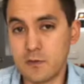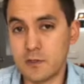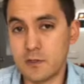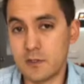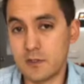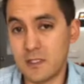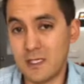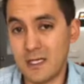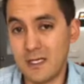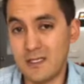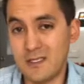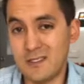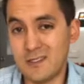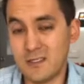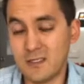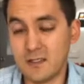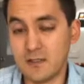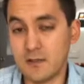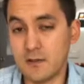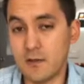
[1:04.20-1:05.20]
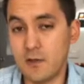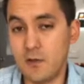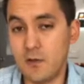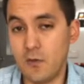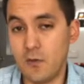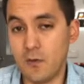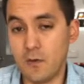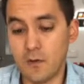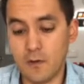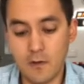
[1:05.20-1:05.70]
which is 96 and
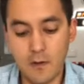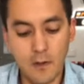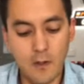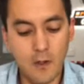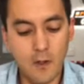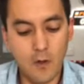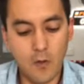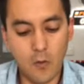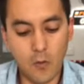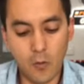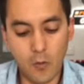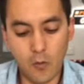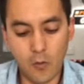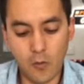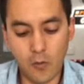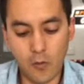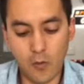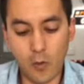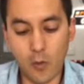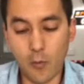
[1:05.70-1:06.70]
newer, or